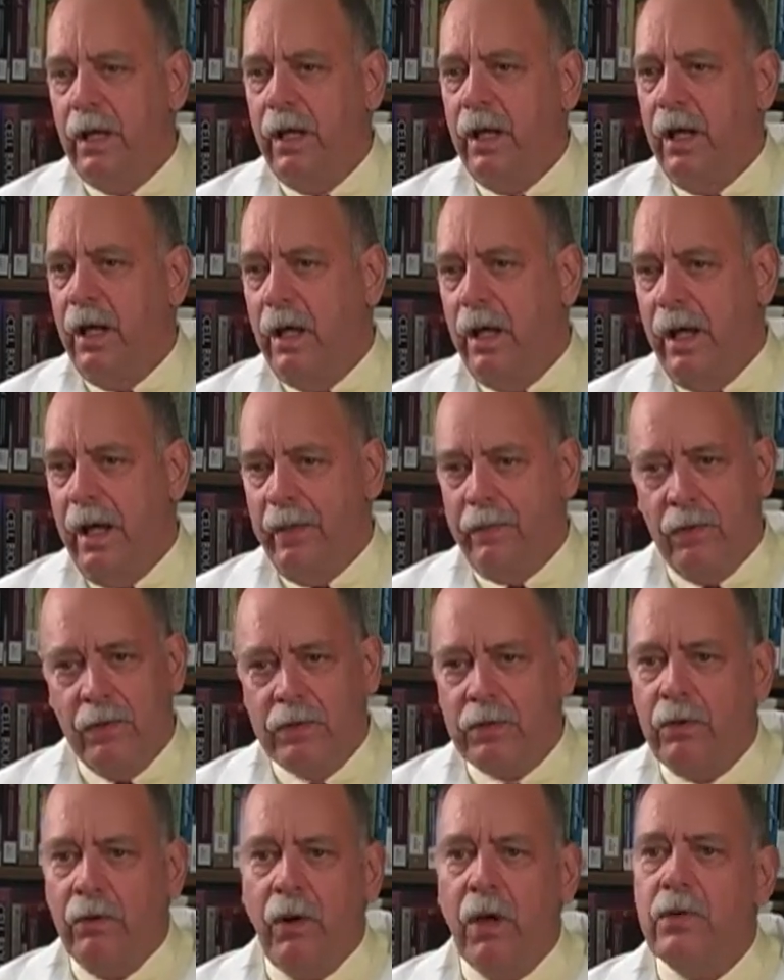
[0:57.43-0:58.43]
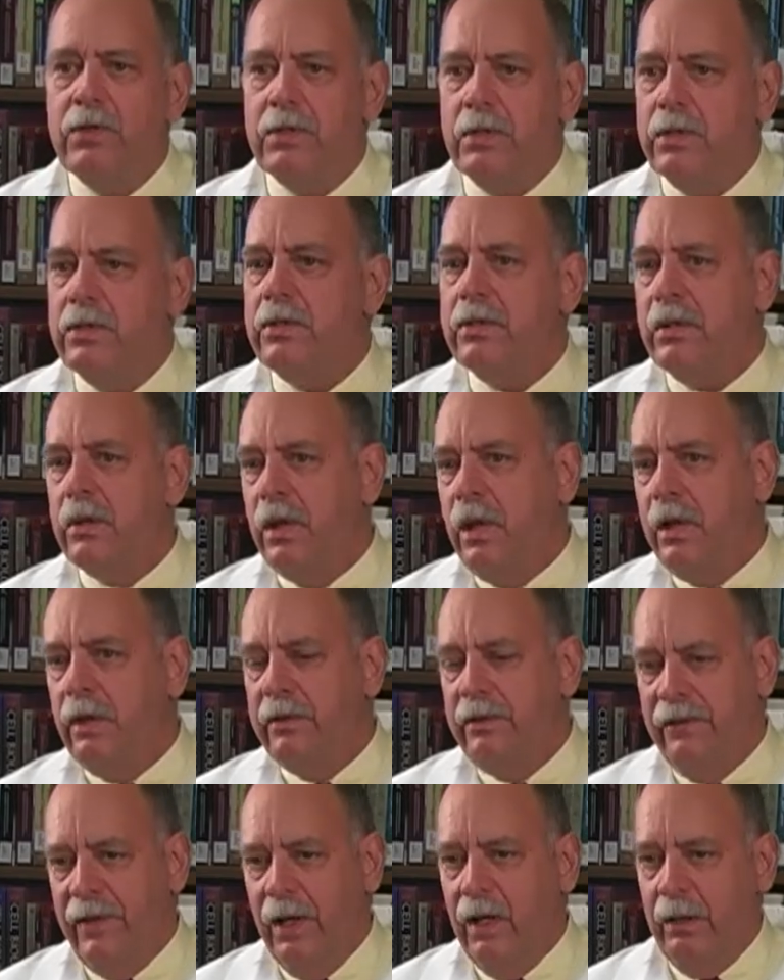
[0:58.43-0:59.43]
atherosclerosis
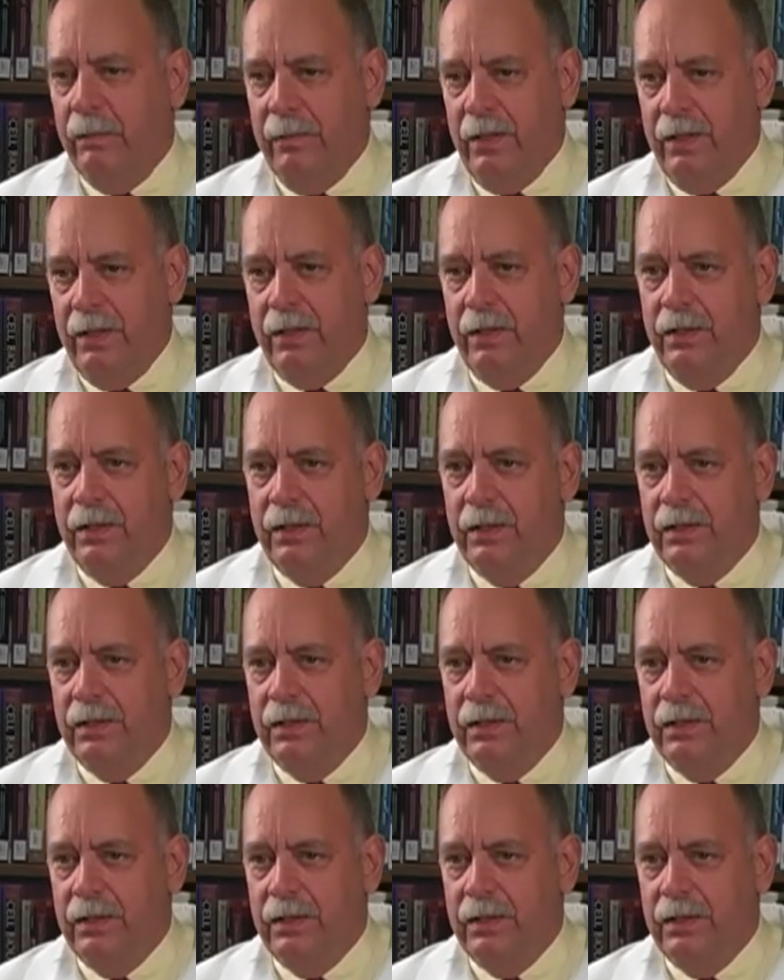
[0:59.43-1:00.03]
development.